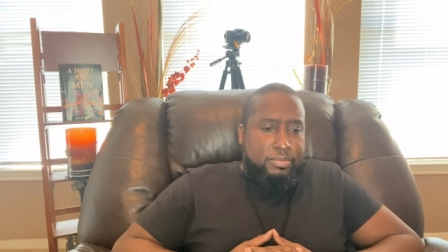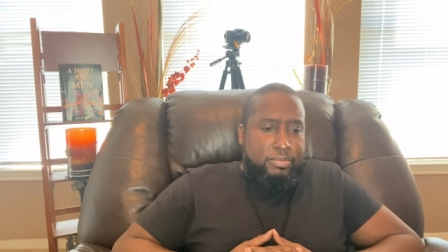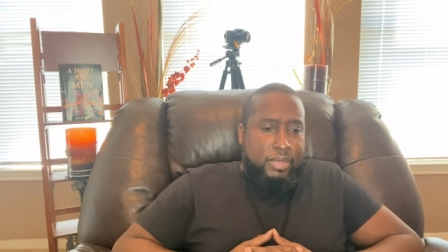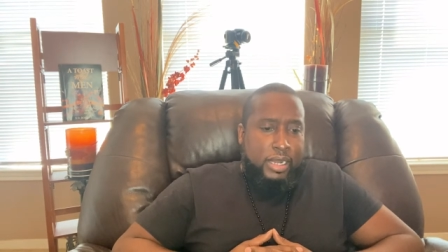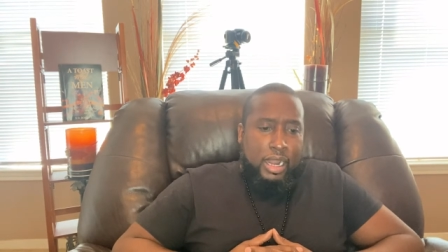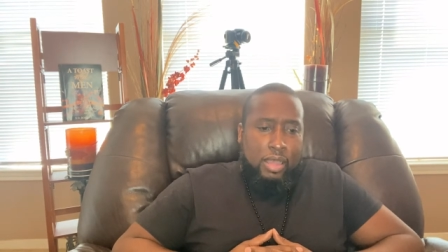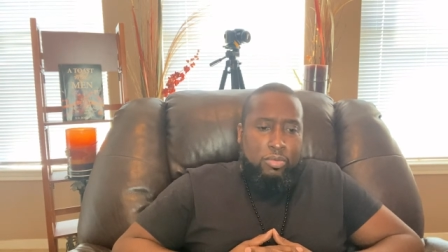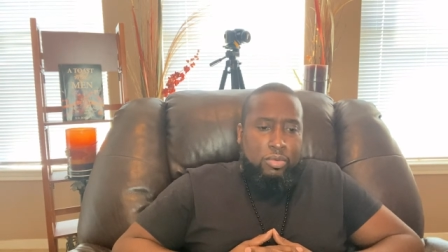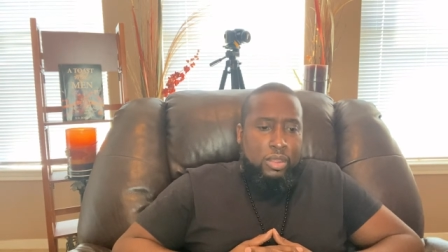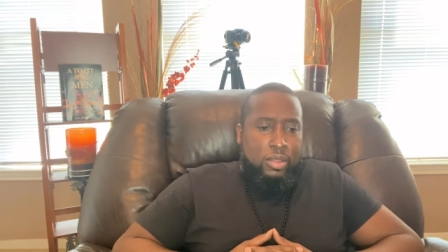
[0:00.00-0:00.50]

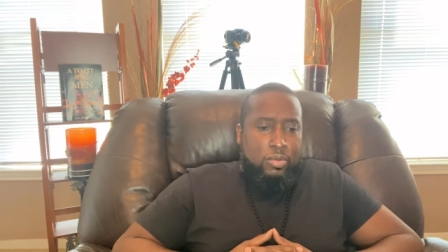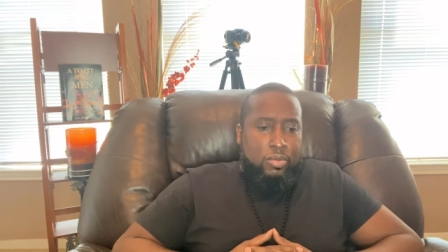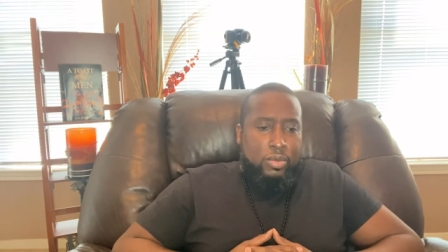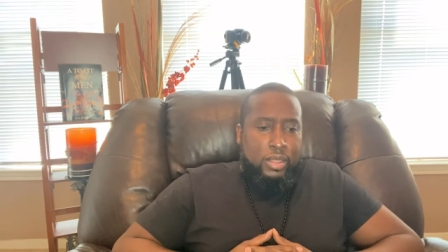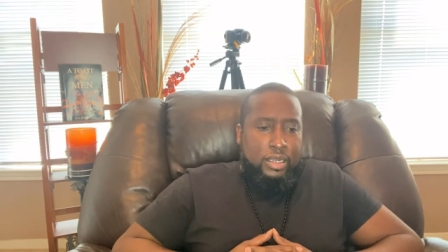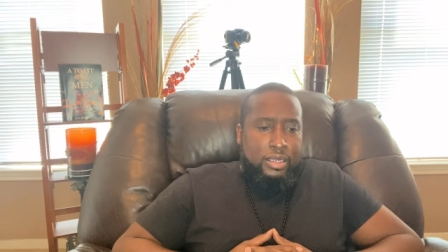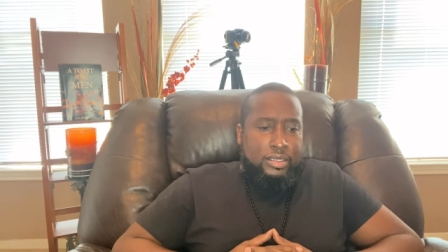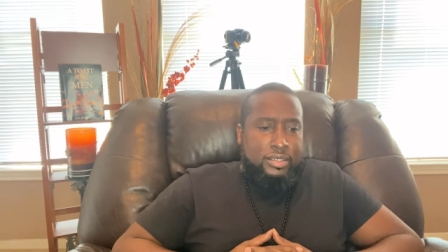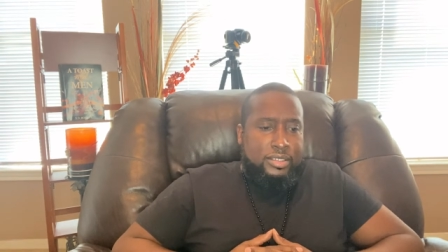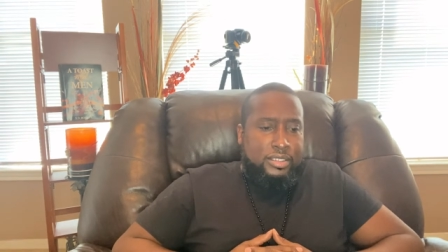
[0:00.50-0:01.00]
but I wasn't
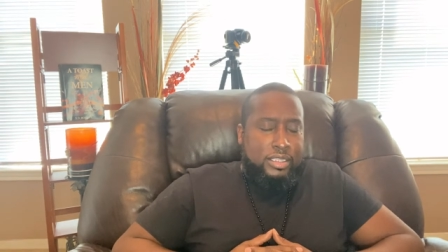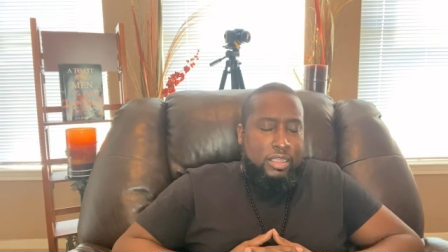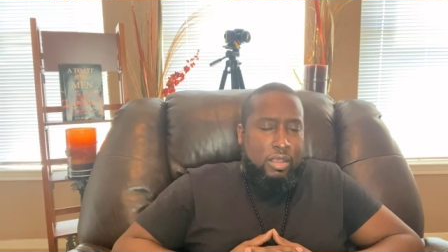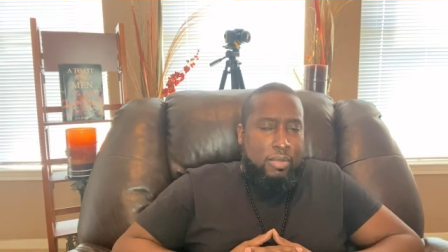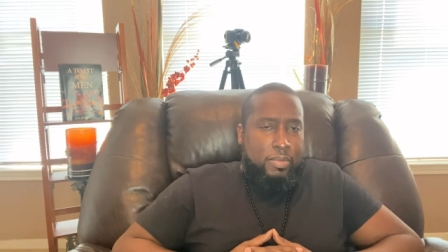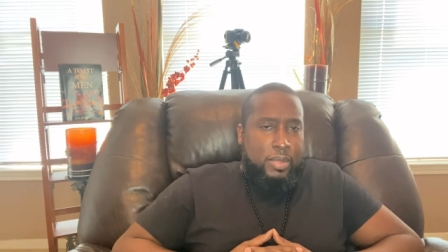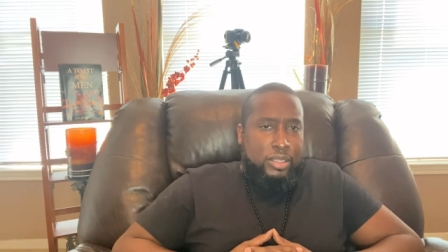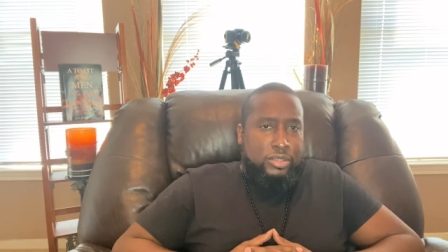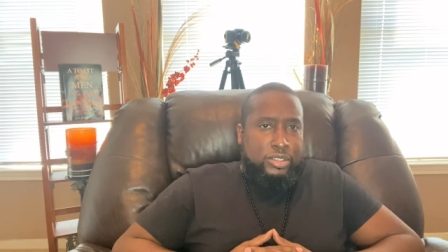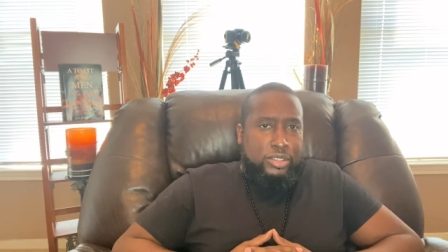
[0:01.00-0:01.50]
willing to
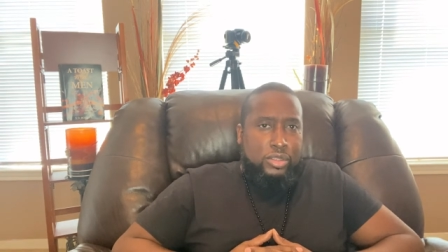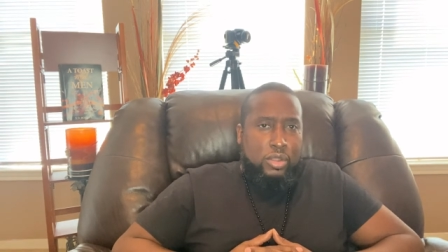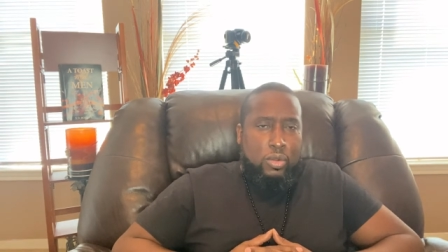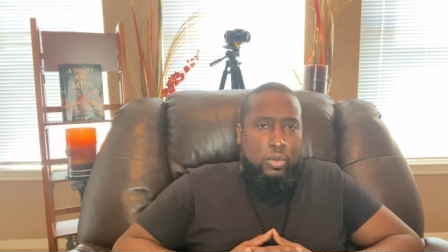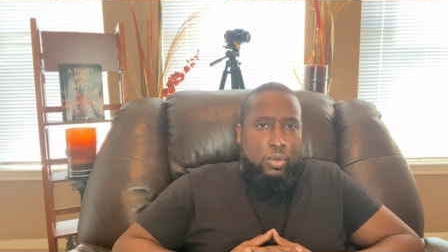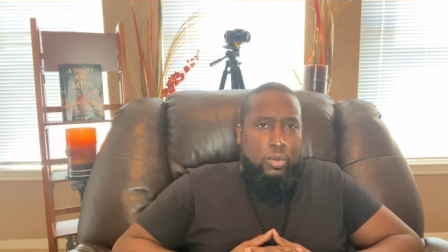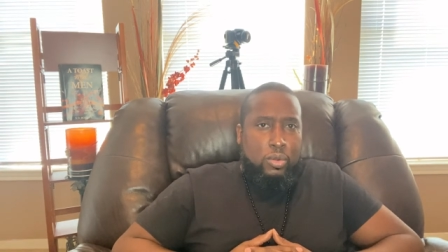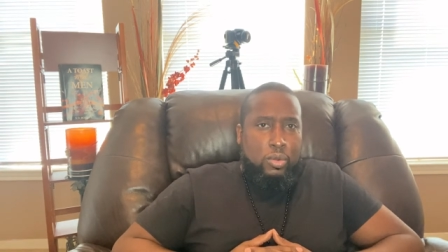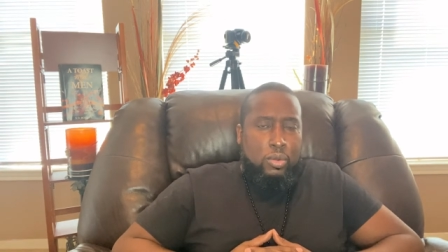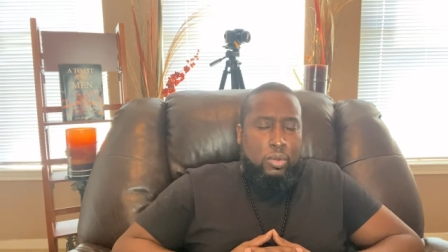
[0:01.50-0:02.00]
sell my
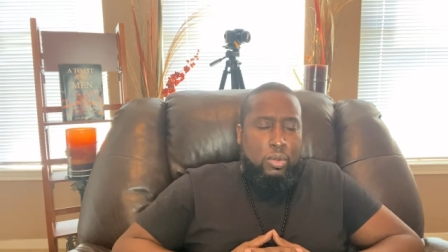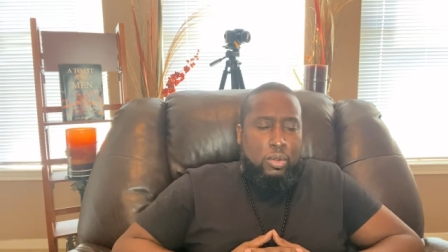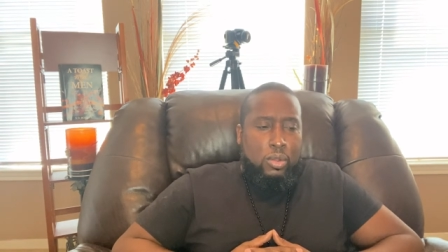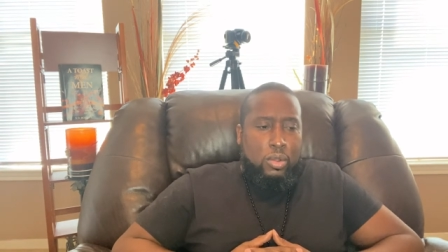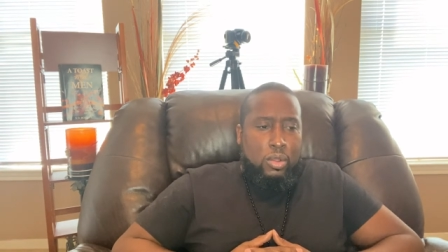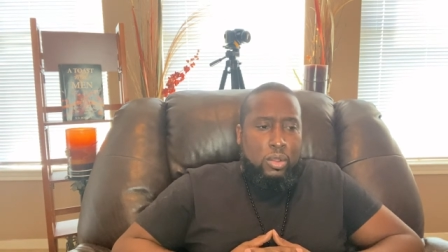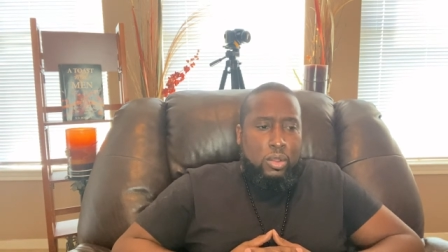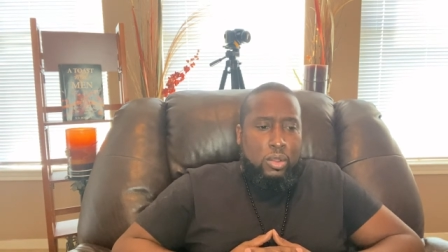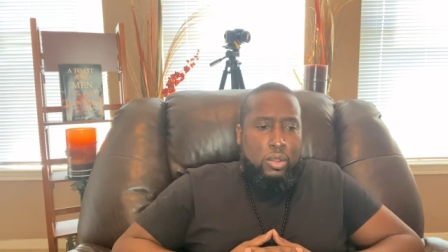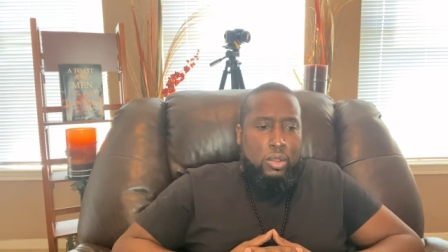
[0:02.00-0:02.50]
soul
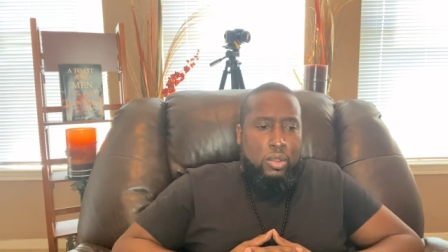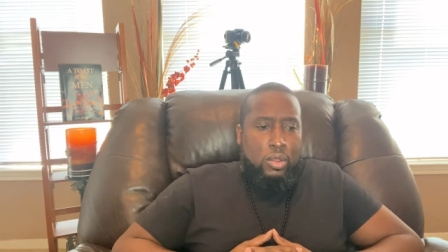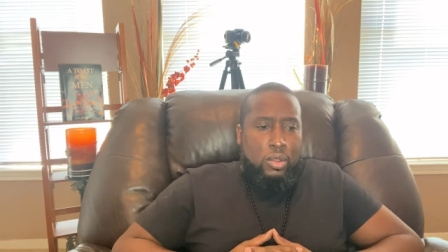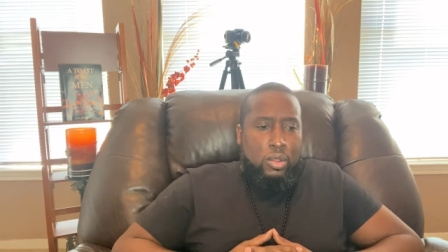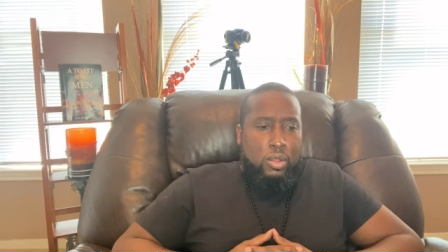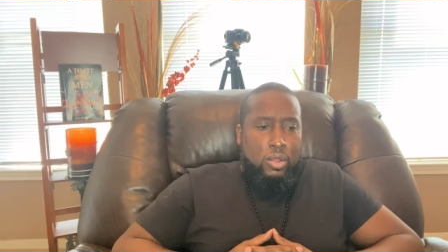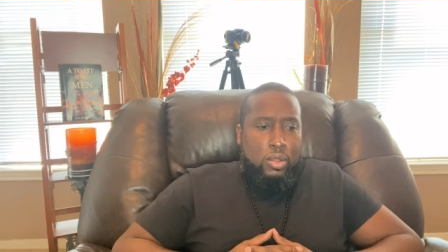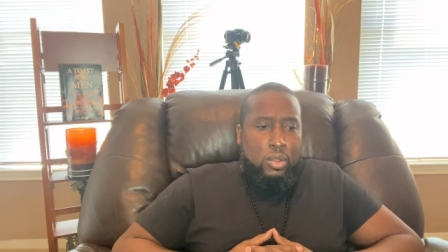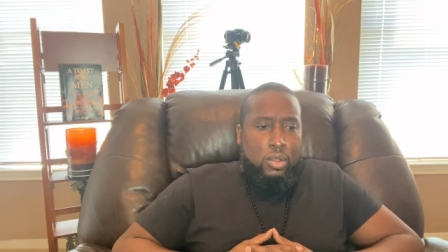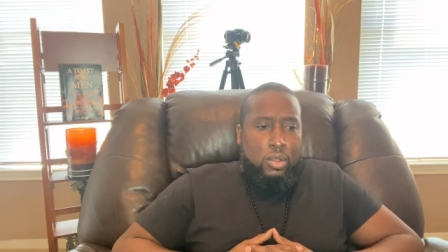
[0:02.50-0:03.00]

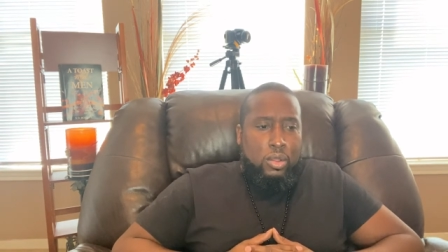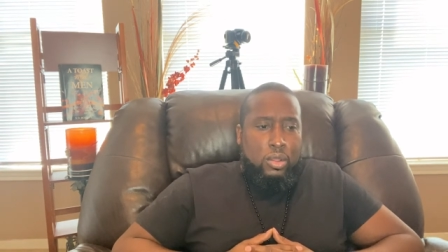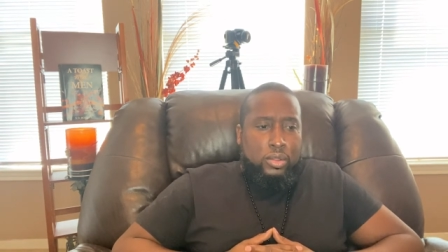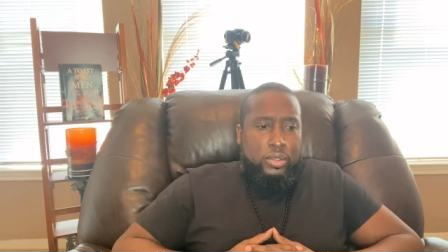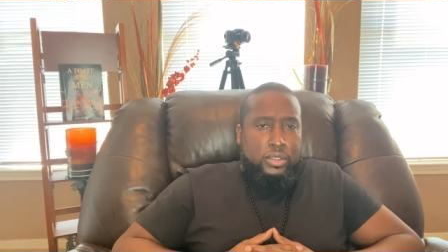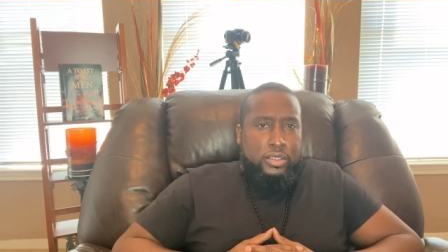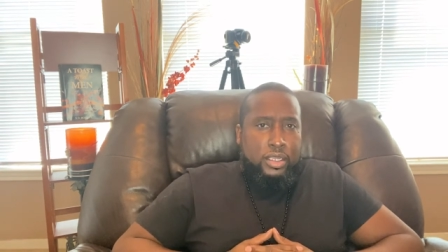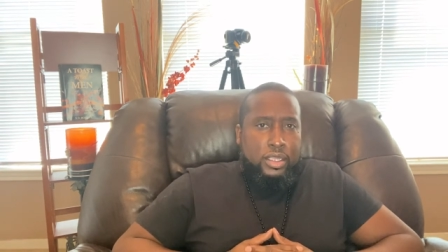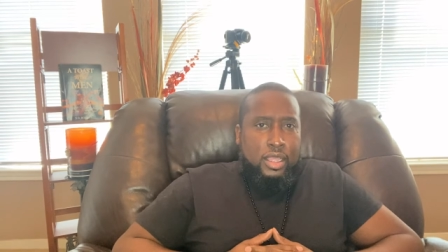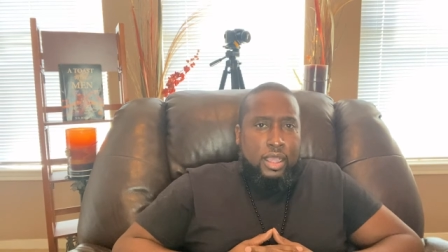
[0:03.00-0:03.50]

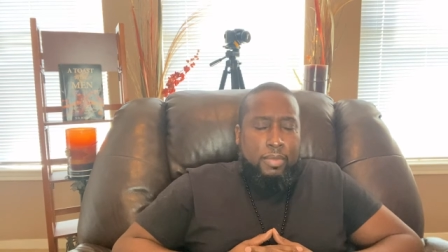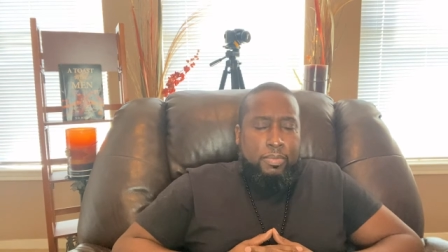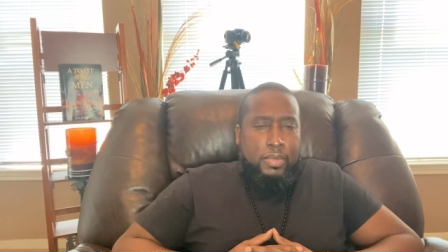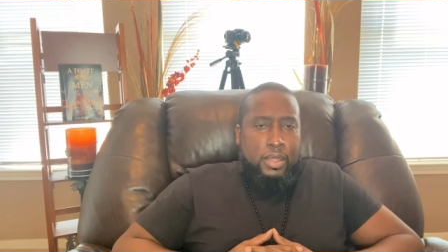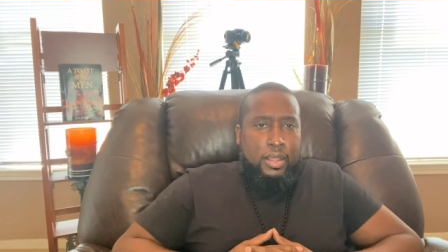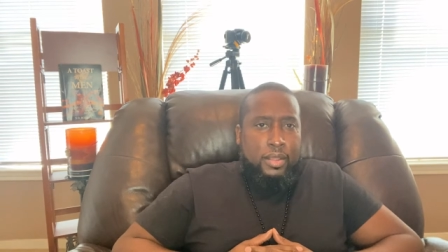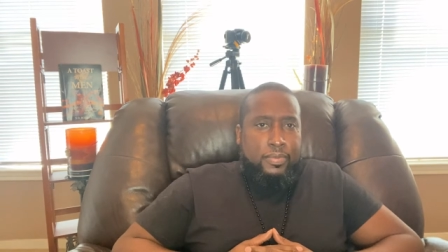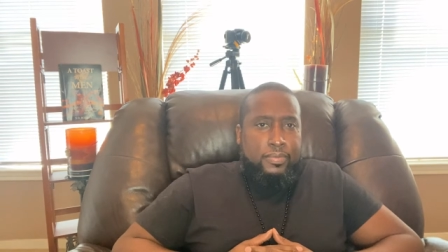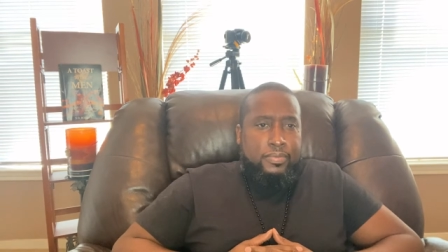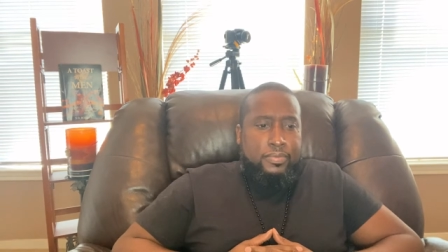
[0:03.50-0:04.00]
to come
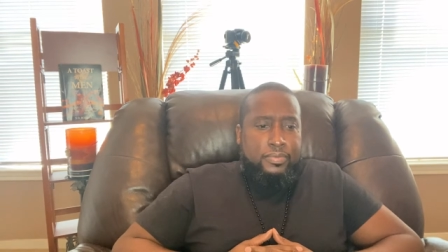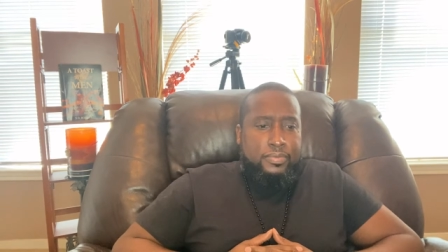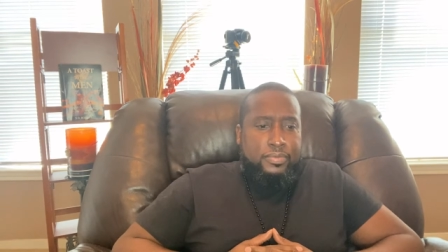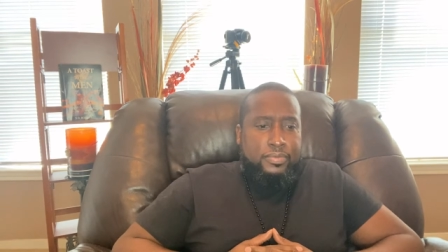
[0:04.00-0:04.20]
up.